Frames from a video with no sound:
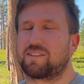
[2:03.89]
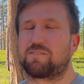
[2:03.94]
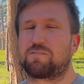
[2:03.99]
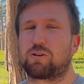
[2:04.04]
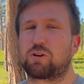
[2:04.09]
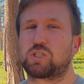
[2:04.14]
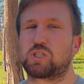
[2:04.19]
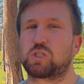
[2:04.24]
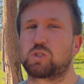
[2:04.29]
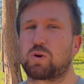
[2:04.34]

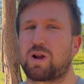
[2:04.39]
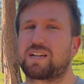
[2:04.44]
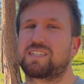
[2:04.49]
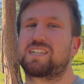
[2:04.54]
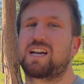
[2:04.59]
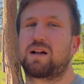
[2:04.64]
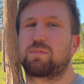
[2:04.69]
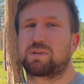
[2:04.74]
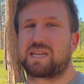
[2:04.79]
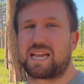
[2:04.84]
first truck
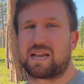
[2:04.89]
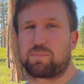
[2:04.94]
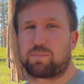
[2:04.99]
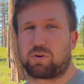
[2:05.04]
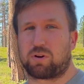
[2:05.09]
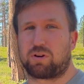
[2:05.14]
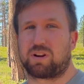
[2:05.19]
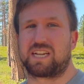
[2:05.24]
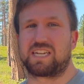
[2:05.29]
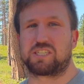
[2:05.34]
top
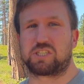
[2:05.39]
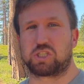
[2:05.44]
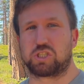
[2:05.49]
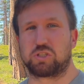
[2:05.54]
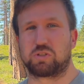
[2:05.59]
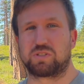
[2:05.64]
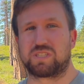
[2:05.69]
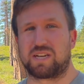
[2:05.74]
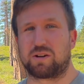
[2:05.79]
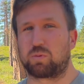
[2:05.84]
camper
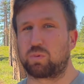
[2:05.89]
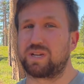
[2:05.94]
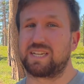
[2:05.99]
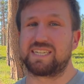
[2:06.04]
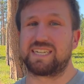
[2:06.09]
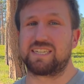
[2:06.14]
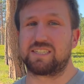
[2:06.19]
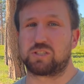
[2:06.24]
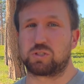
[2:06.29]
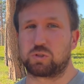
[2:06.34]
issue that we
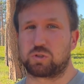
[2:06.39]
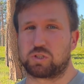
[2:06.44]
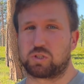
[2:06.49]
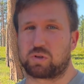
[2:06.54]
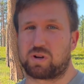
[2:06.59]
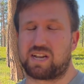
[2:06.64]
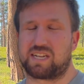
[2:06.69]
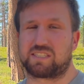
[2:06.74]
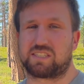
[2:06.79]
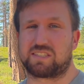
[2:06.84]
need to
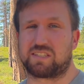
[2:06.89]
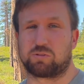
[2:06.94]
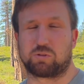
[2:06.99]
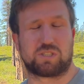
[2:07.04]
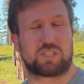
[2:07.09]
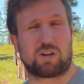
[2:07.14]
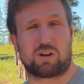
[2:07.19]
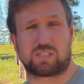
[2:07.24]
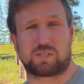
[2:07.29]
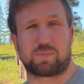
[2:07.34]
address, that we
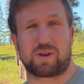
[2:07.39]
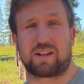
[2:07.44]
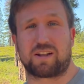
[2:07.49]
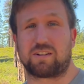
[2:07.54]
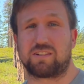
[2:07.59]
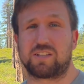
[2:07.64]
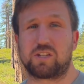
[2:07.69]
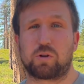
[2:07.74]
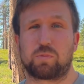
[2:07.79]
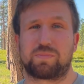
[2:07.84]
talked about a
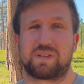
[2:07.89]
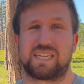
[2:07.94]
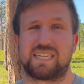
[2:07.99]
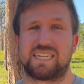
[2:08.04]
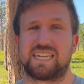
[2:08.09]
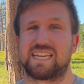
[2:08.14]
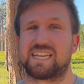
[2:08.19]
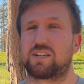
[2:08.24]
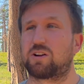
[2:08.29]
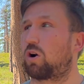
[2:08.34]
little bit
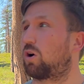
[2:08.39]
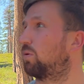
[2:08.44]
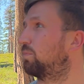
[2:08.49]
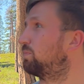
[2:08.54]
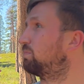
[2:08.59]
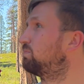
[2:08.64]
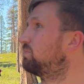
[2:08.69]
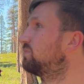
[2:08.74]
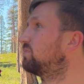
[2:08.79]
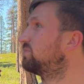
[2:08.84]
in our
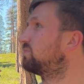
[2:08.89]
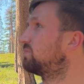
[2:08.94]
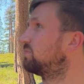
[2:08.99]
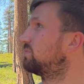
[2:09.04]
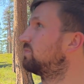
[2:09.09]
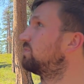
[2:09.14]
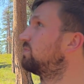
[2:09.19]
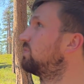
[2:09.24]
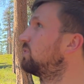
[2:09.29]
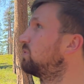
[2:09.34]

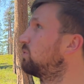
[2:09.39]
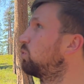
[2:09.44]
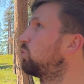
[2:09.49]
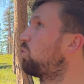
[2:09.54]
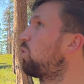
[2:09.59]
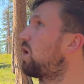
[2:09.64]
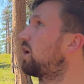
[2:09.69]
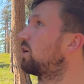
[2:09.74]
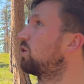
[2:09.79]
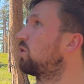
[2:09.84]

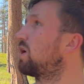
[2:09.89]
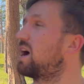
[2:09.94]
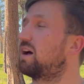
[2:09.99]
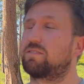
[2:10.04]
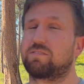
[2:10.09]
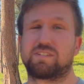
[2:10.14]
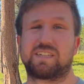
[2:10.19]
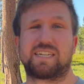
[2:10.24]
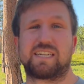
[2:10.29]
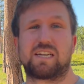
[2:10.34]
walk
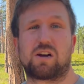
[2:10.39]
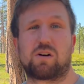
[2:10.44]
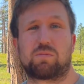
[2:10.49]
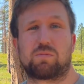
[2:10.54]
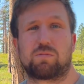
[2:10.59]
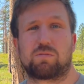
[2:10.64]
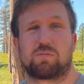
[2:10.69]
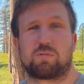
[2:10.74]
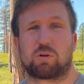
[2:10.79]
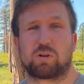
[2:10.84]
around video
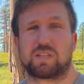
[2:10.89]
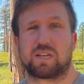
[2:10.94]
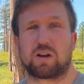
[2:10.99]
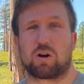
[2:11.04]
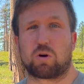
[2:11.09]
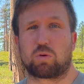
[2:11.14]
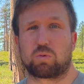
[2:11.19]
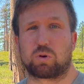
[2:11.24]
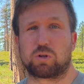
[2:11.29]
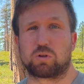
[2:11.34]
for the
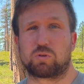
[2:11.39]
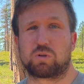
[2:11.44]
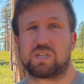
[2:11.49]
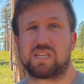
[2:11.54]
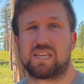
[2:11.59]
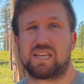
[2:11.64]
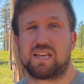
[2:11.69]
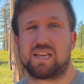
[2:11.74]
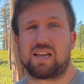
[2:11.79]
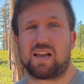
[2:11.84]
Oru,
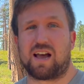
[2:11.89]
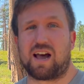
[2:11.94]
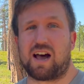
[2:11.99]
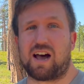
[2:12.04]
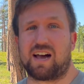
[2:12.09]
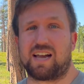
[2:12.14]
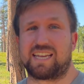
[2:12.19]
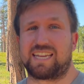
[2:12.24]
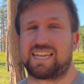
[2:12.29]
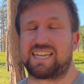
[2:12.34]

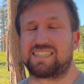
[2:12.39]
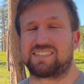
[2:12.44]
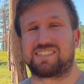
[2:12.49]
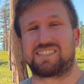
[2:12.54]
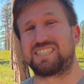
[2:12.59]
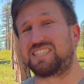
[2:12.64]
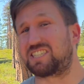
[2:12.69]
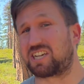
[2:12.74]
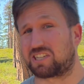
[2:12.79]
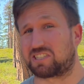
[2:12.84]
is
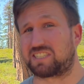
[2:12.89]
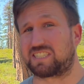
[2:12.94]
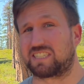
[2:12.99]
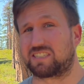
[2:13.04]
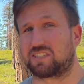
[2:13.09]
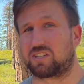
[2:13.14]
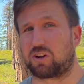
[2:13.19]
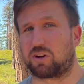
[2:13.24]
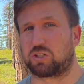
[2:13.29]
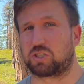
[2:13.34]
dust
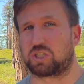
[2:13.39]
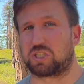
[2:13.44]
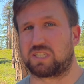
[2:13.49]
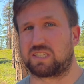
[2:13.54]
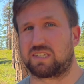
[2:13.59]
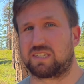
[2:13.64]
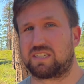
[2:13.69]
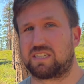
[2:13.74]
incursion.